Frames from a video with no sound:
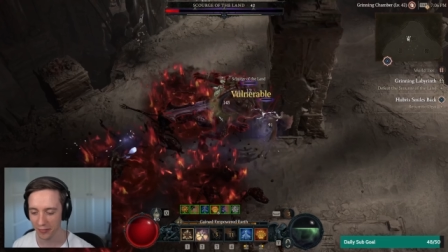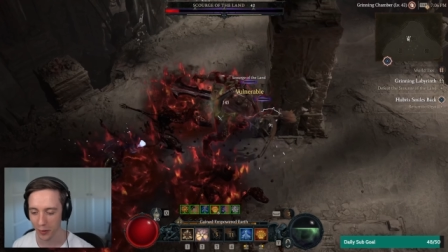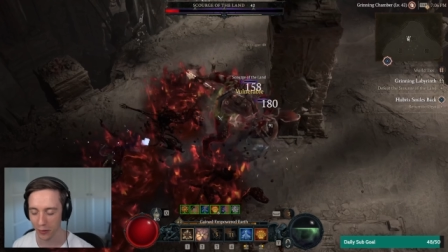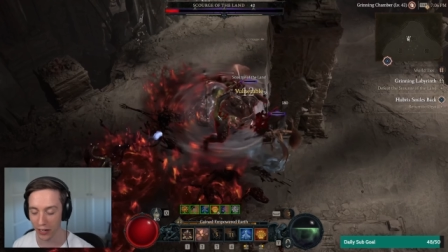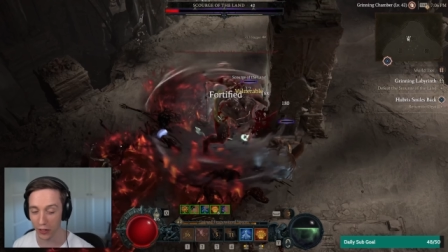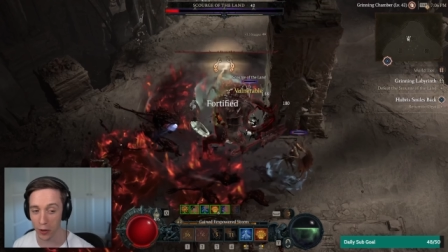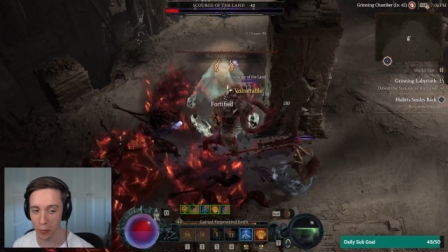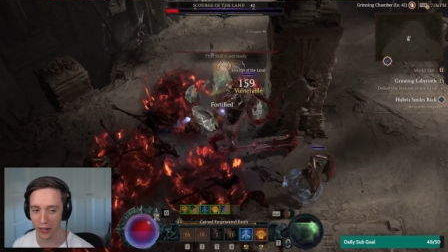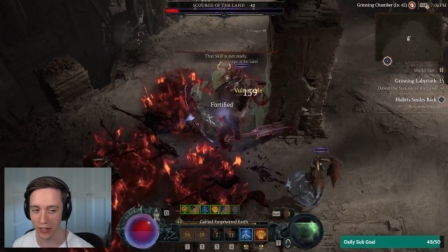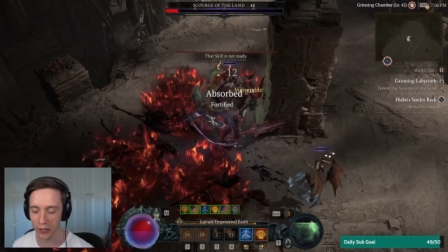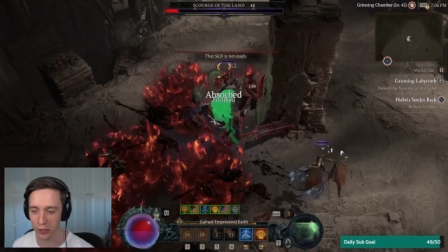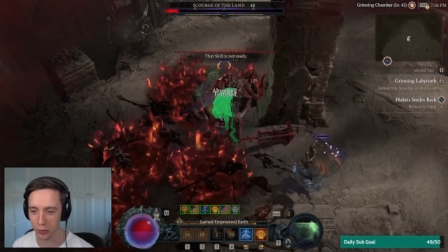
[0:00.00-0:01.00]
You're like,
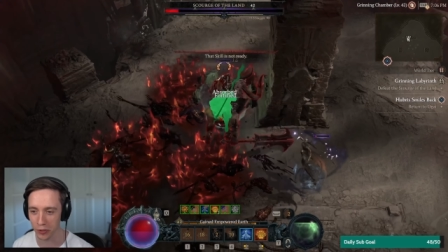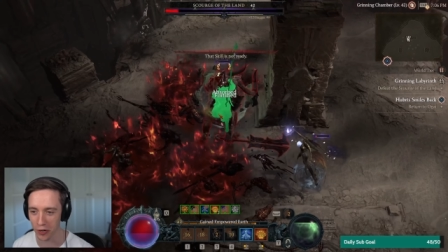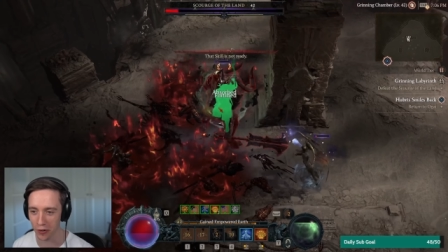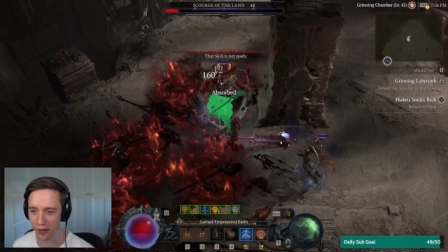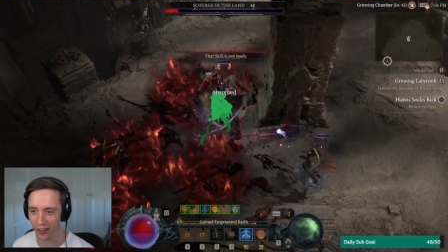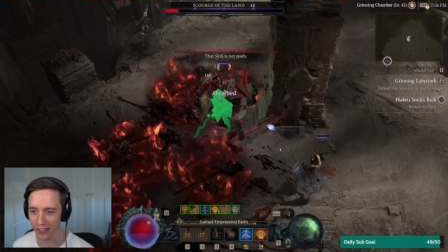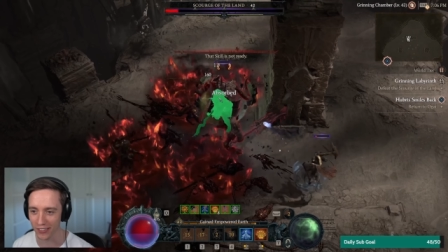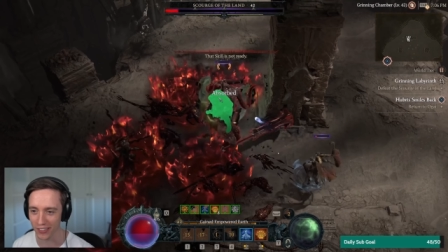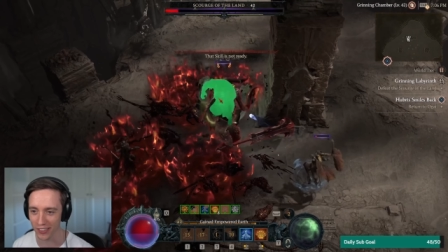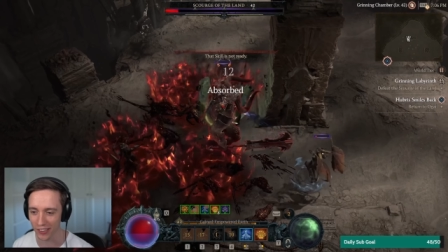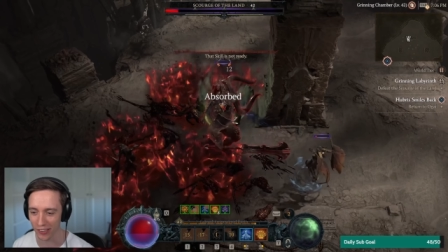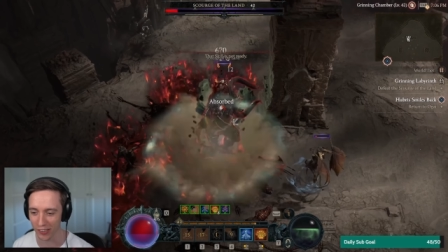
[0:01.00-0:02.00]
nobody knows what's going on,
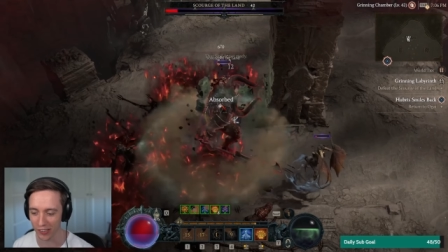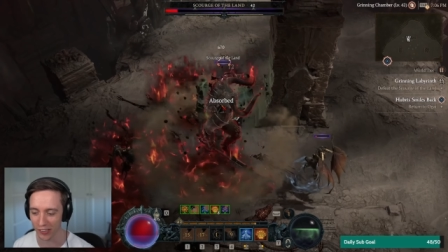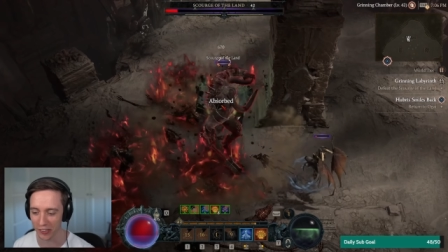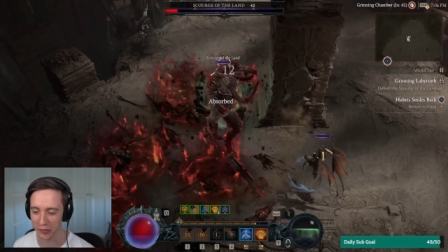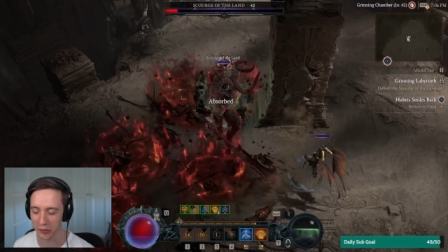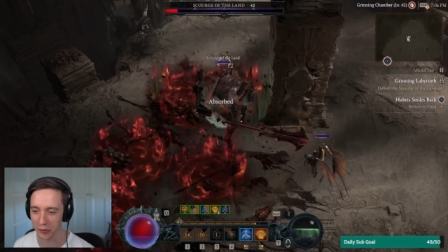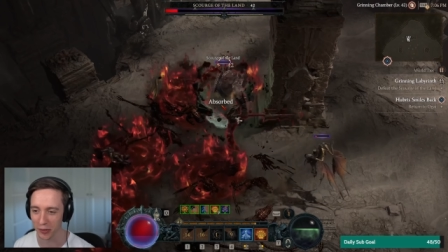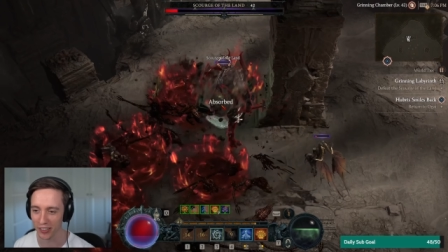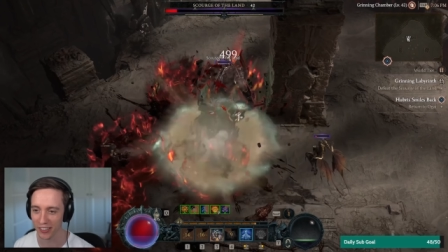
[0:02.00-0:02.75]
so...